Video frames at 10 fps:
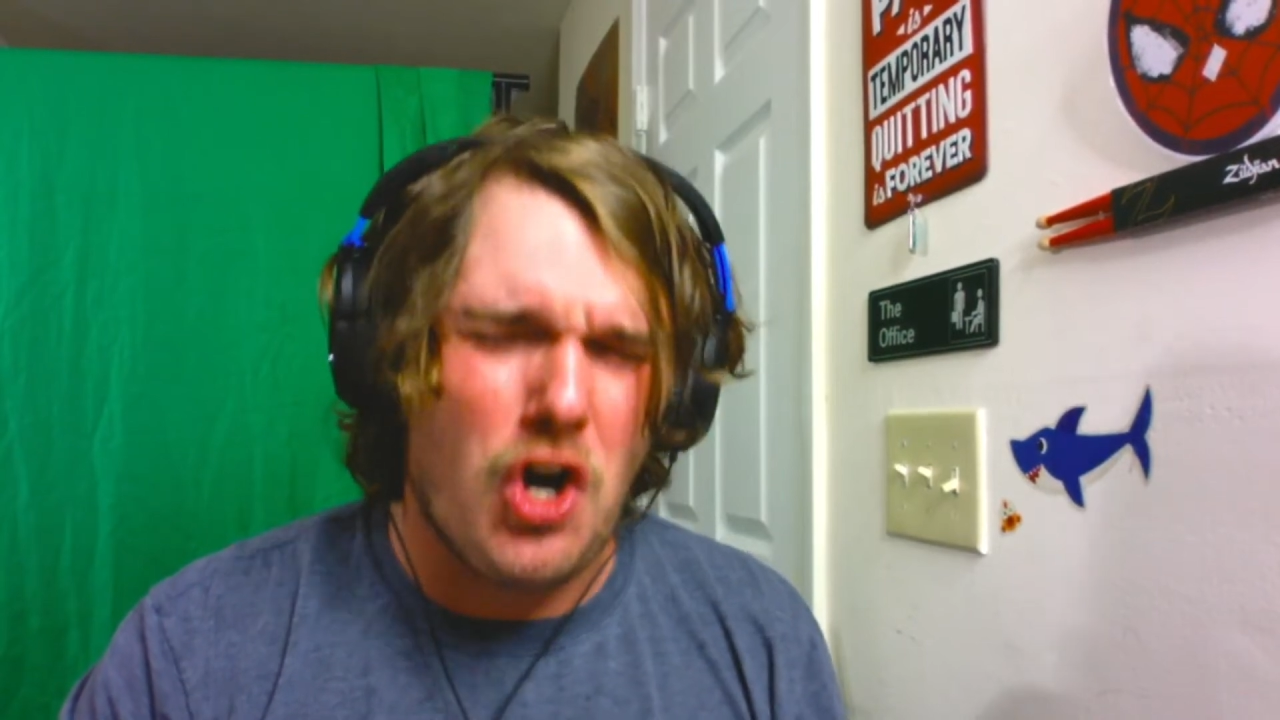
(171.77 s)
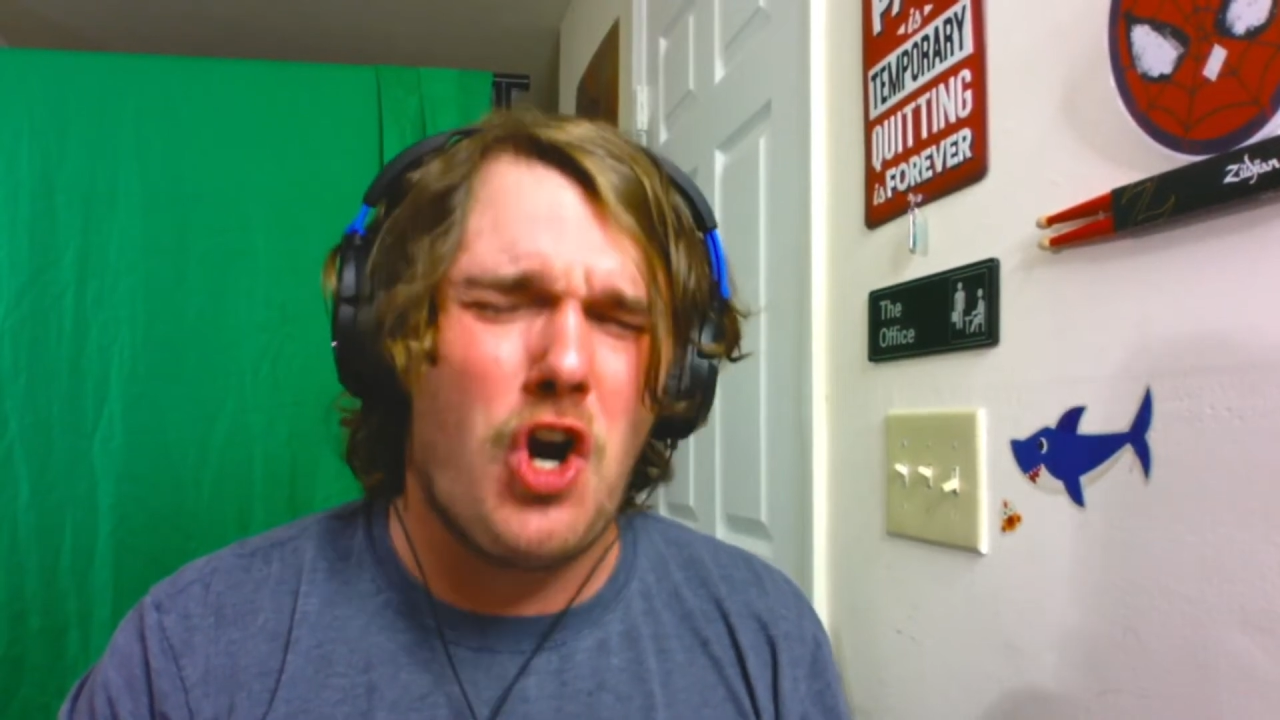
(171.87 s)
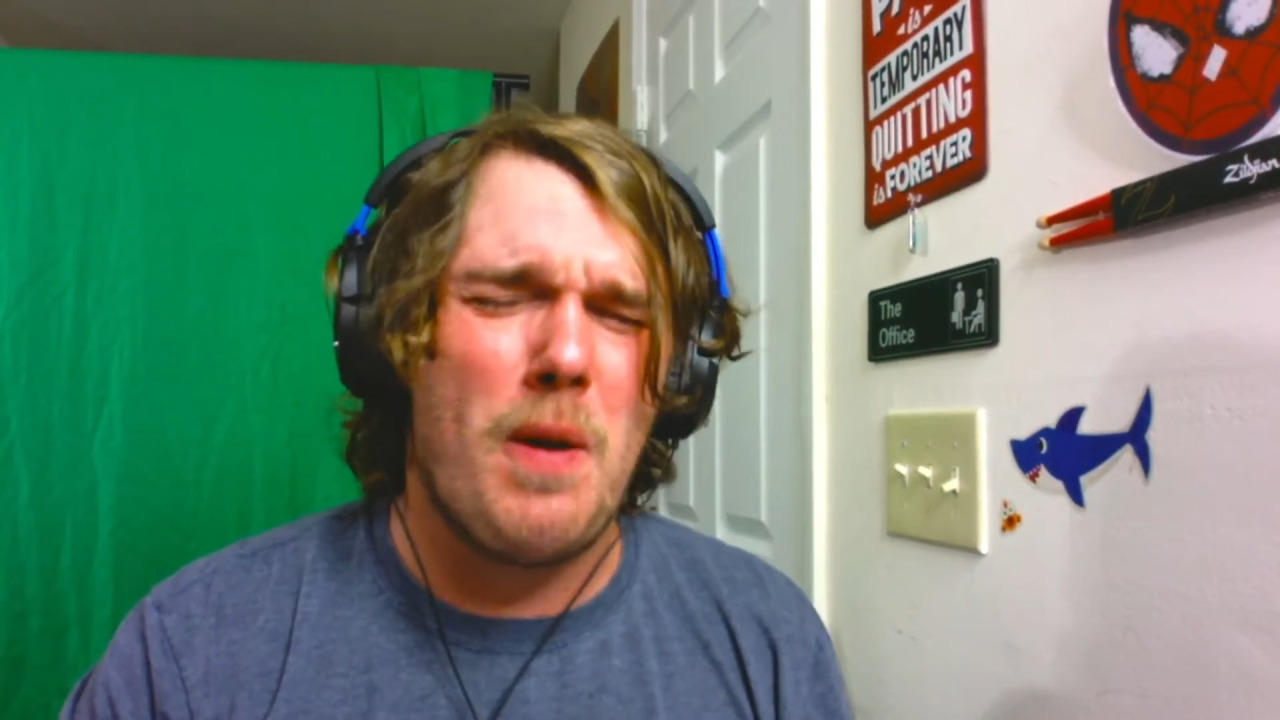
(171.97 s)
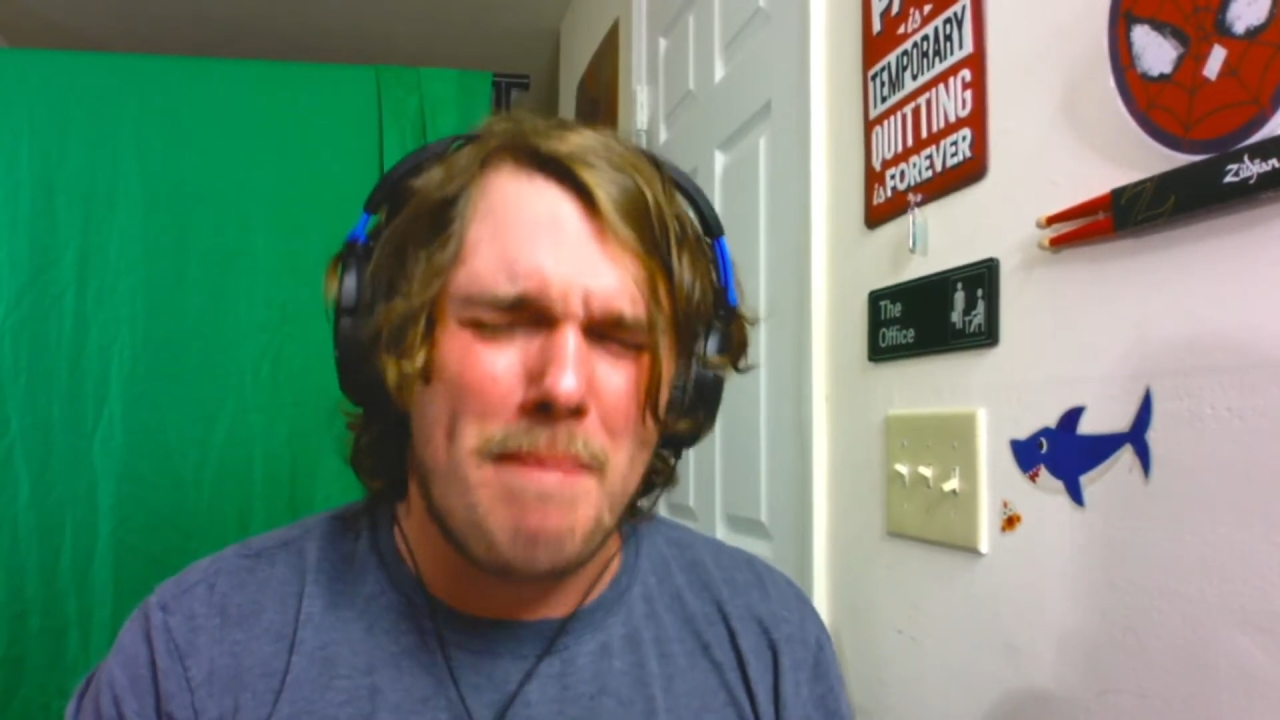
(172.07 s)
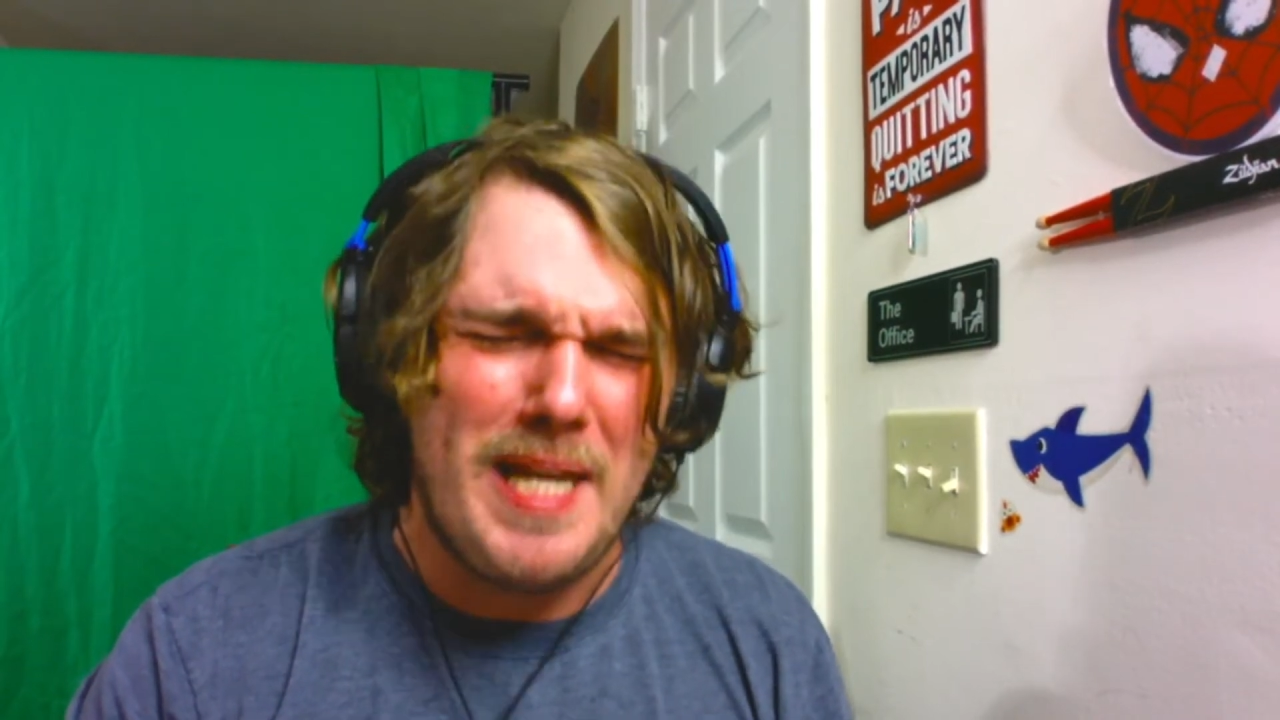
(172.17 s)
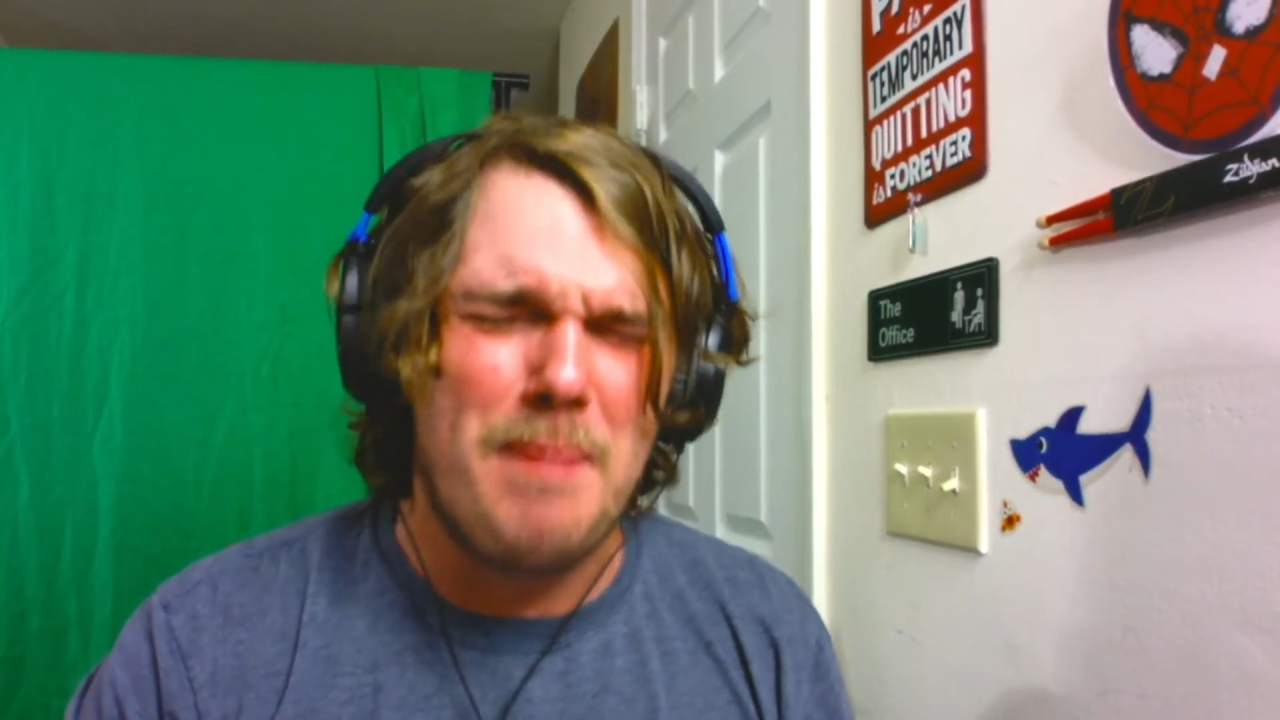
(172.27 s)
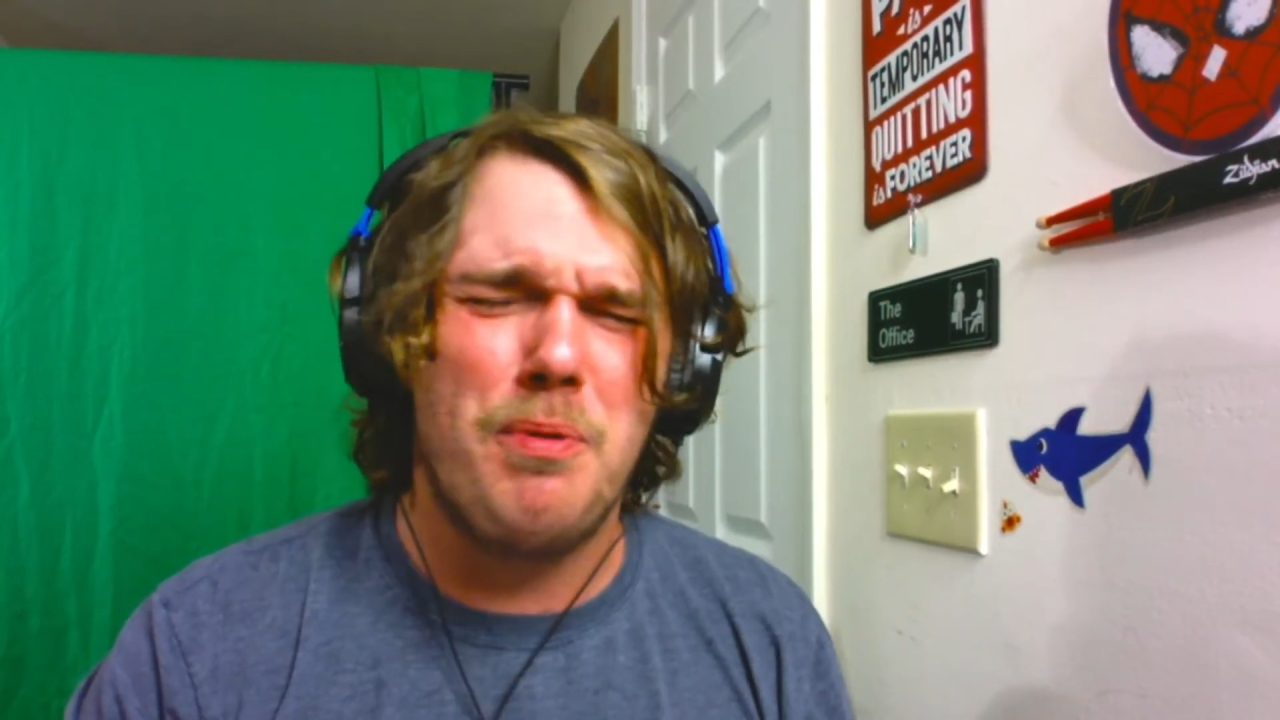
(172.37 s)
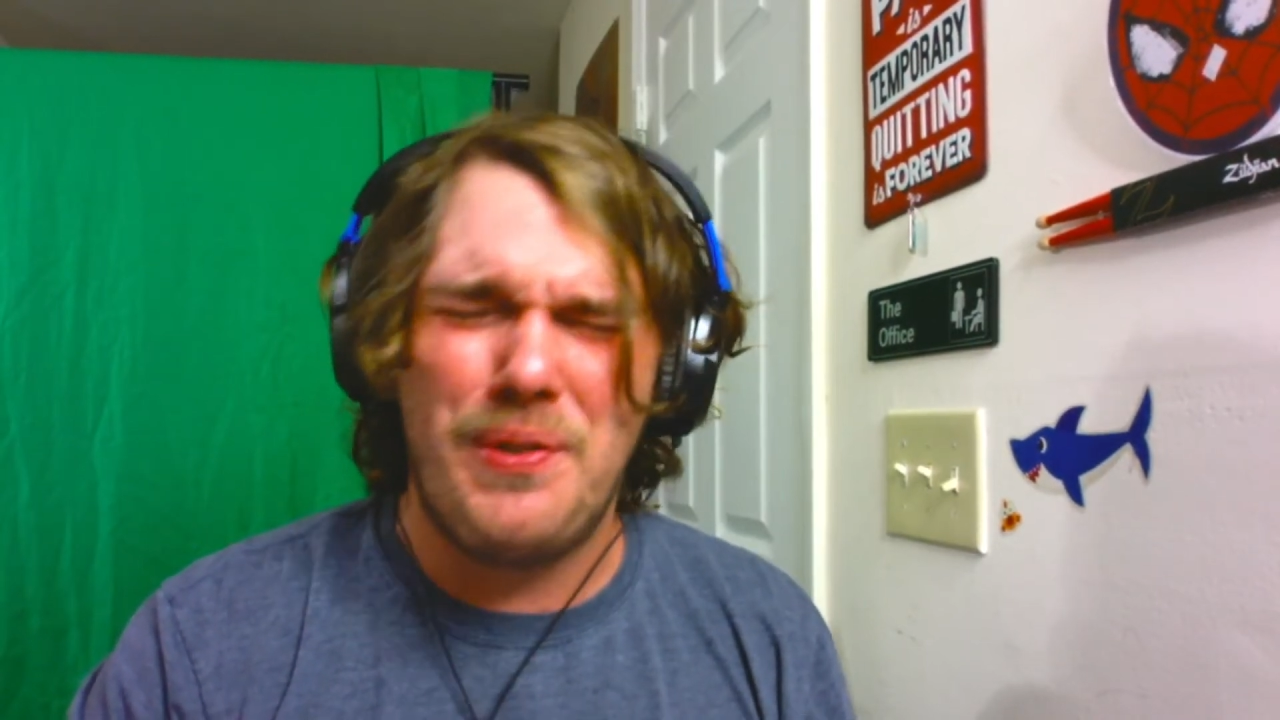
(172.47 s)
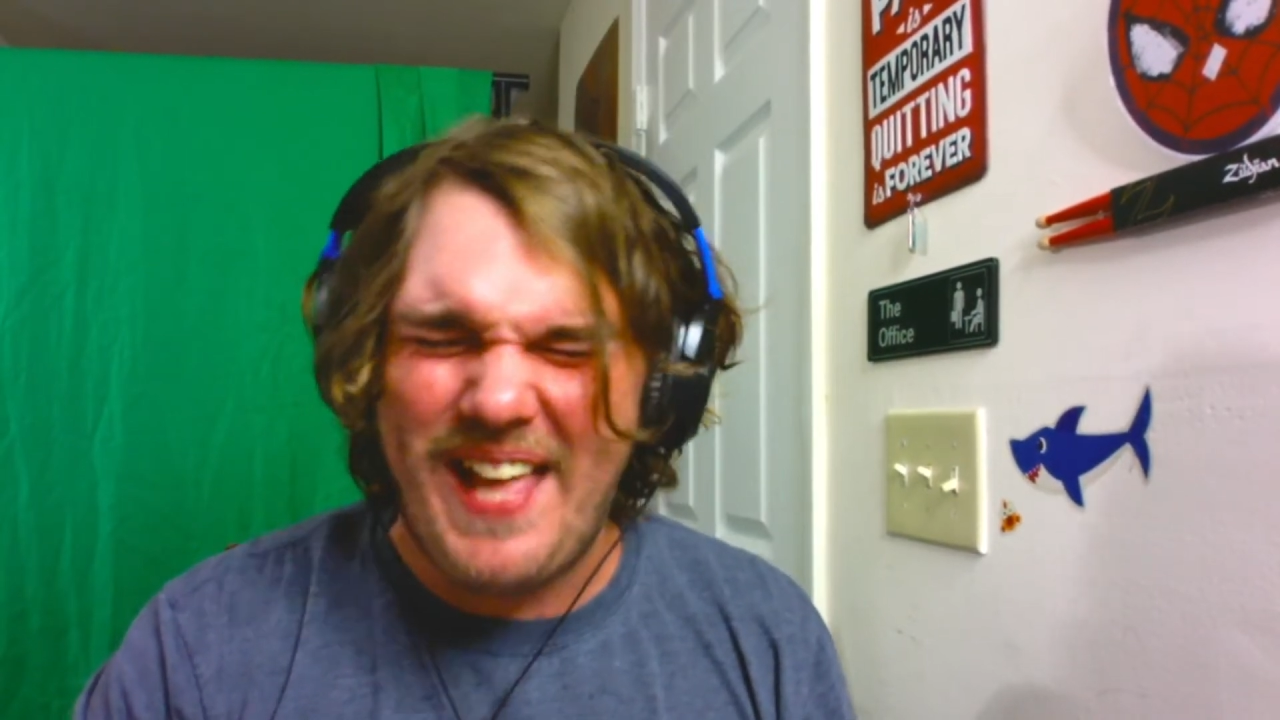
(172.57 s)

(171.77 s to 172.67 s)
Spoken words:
are people